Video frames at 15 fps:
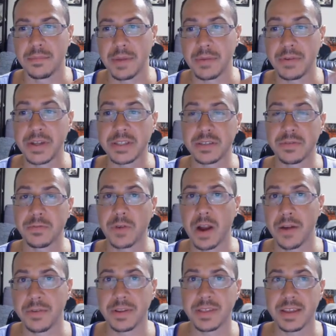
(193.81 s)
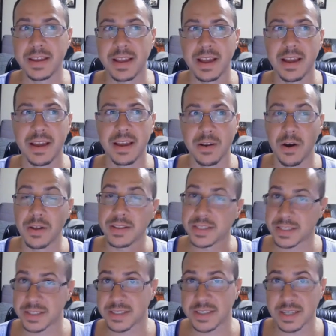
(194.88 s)
my reason for everything and all the
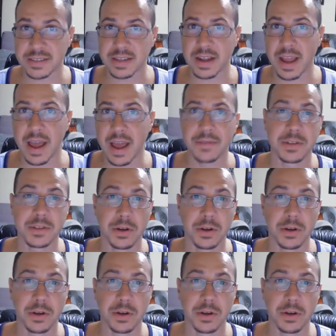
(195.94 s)
success I have.